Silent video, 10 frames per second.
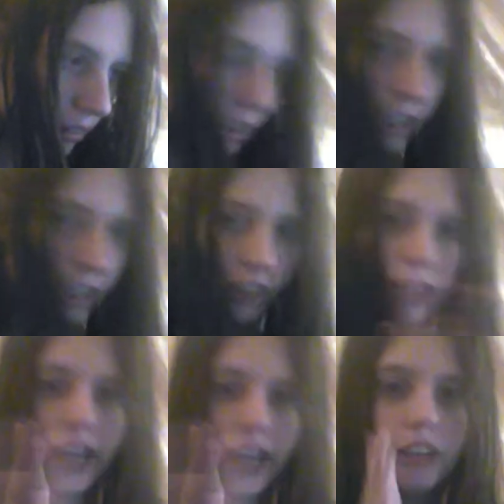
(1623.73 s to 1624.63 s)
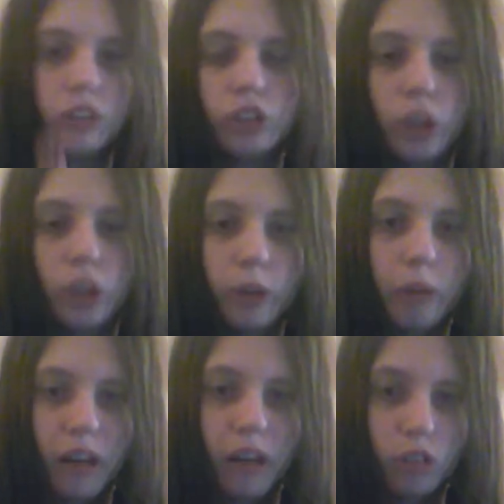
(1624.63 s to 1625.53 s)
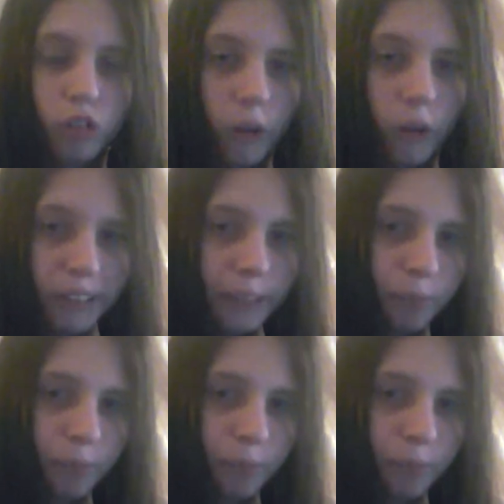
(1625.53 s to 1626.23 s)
okay I had to show you how to draw it